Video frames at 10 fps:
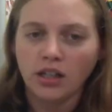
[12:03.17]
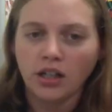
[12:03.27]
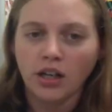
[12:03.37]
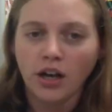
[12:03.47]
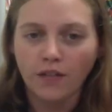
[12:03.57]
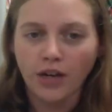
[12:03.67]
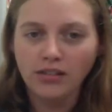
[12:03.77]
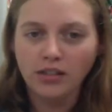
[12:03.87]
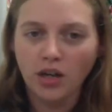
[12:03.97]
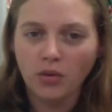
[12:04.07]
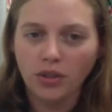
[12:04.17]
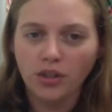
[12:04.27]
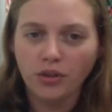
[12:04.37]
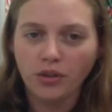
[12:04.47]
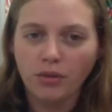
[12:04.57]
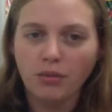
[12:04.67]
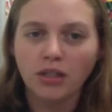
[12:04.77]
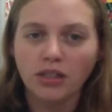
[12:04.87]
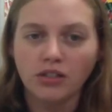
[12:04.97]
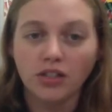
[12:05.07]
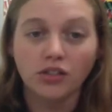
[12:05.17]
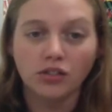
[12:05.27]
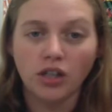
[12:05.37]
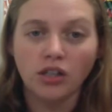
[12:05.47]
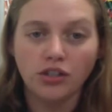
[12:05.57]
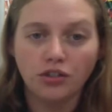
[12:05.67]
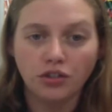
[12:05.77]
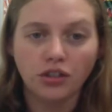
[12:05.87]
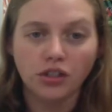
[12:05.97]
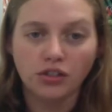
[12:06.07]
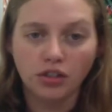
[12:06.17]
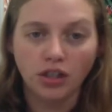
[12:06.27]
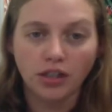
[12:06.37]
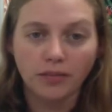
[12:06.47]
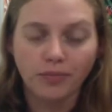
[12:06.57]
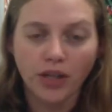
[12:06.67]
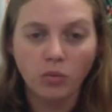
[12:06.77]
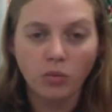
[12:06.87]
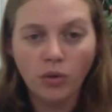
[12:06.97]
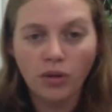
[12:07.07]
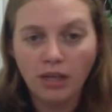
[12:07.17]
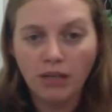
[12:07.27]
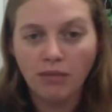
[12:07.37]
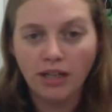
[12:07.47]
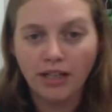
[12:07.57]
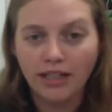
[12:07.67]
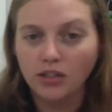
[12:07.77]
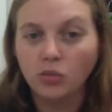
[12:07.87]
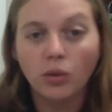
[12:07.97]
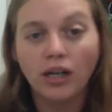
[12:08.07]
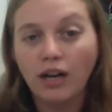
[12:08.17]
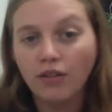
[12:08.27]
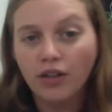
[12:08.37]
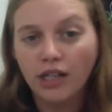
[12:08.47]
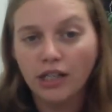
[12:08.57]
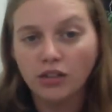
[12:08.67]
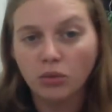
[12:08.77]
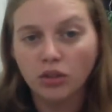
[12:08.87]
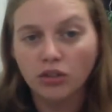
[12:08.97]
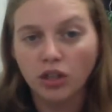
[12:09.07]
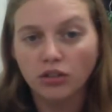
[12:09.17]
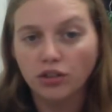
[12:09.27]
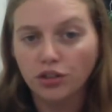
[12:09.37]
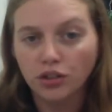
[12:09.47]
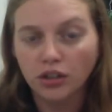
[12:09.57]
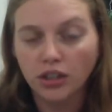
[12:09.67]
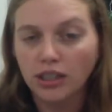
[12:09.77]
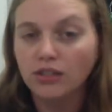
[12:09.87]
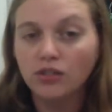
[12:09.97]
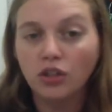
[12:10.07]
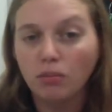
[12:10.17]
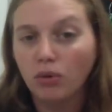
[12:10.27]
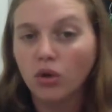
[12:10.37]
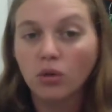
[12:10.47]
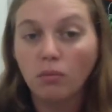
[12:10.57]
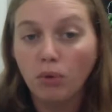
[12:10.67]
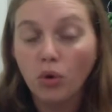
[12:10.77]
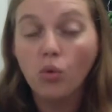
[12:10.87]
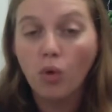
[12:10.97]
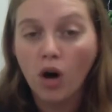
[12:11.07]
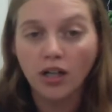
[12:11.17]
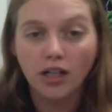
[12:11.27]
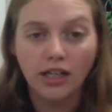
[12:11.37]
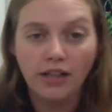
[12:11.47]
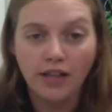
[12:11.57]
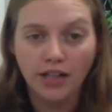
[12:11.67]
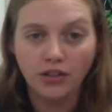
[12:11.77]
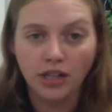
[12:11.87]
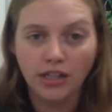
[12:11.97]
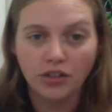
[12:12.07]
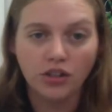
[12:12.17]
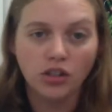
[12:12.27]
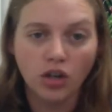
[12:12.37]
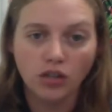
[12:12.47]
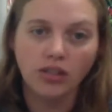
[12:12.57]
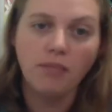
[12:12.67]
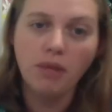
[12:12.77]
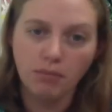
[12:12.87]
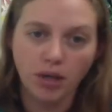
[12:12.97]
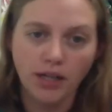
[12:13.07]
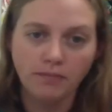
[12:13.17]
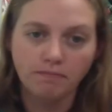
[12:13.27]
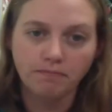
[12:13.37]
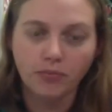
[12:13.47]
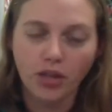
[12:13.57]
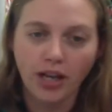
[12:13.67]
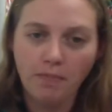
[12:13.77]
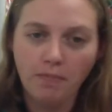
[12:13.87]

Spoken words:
A phrase that I want you to remember is that salt and sugar suck. And what we mean by that is wherever there is more salt or sugar, it's going to pull water in that direction across a membrane. Okay?